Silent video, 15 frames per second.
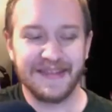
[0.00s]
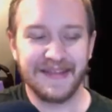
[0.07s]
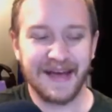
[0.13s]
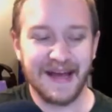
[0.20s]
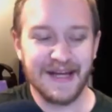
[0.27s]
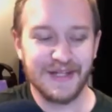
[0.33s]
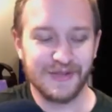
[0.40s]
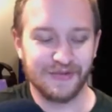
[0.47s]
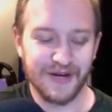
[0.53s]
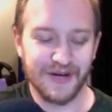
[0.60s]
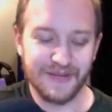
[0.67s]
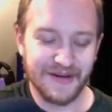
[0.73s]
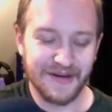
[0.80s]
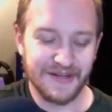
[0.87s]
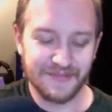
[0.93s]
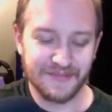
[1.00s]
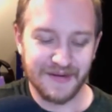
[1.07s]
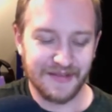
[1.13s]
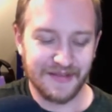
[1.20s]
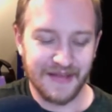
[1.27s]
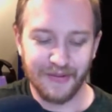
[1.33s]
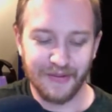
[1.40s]
age of remakes,
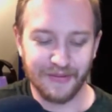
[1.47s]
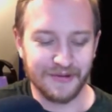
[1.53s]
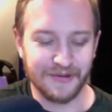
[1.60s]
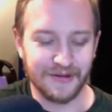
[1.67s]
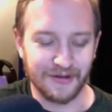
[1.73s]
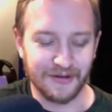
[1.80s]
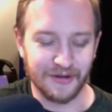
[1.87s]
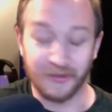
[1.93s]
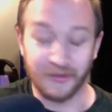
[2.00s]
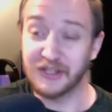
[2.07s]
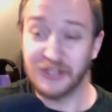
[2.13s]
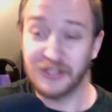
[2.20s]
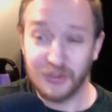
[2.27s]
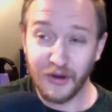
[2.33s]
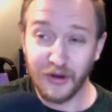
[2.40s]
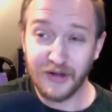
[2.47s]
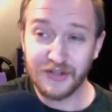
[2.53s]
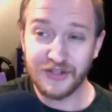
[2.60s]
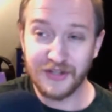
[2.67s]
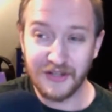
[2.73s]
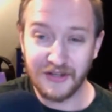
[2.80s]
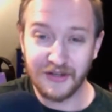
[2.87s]
man, that would be a good one. Did you watch
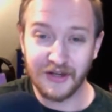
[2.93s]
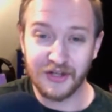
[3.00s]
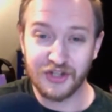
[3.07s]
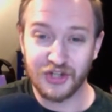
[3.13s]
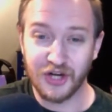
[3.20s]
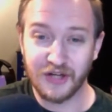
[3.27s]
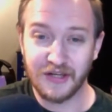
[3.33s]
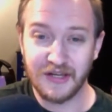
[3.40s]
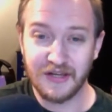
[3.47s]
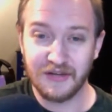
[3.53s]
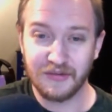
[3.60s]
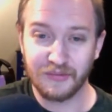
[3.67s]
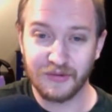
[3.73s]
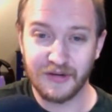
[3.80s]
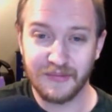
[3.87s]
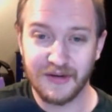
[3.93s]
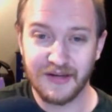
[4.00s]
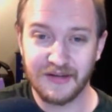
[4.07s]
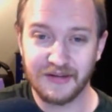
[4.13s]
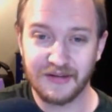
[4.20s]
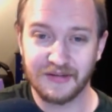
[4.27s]
the uh, Chucky remake?